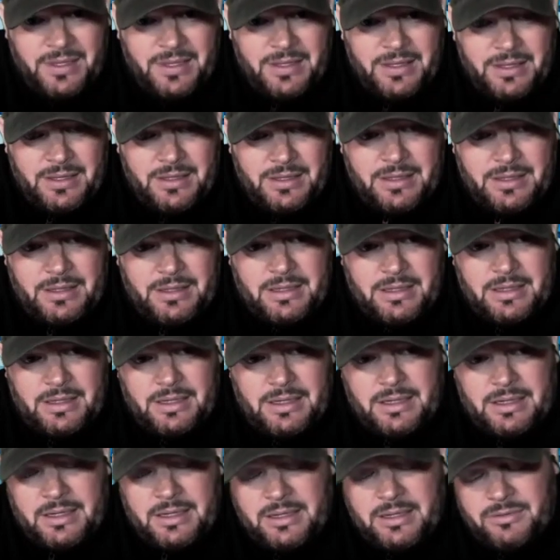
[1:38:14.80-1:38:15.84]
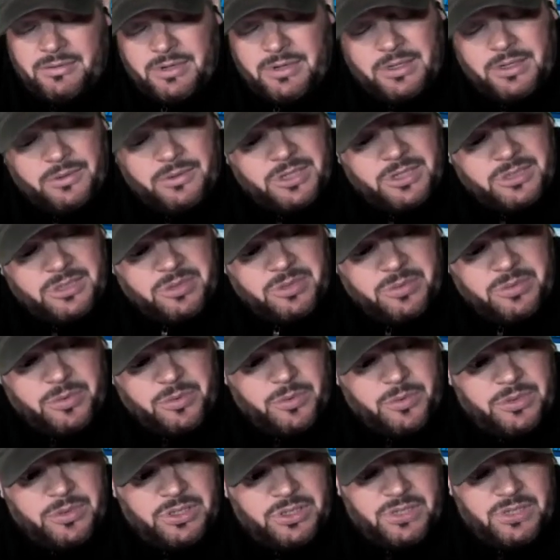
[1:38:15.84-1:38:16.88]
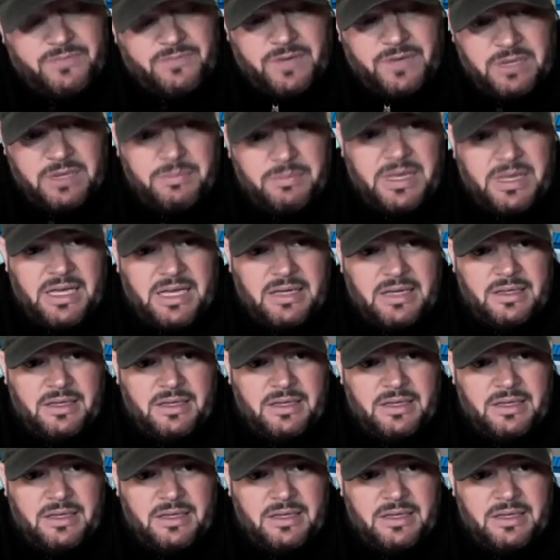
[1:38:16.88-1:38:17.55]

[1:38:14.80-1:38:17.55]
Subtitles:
And I really wish people would just fight back